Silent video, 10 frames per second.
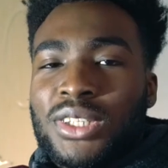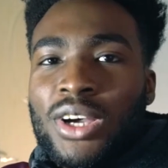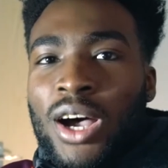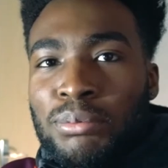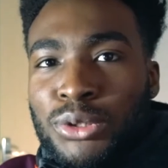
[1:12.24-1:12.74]
gonna
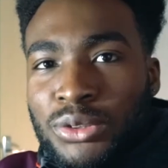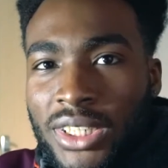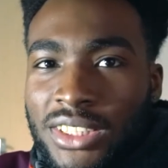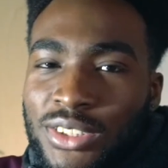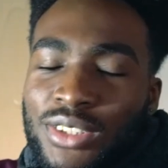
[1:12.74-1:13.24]
hop
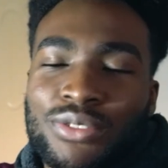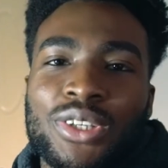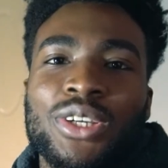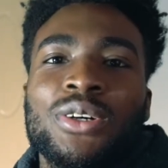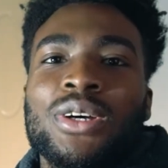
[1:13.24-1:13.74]
straight into the
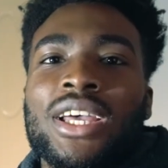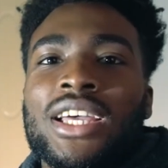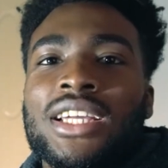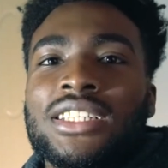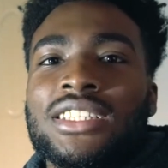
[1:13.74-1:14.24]
video
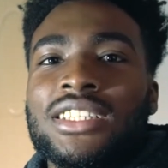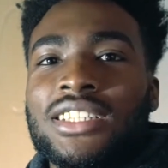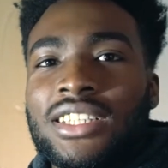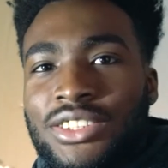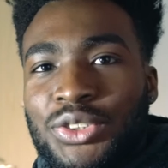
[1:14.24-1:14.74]
and
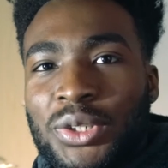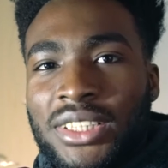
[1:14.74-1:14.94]
enjoy.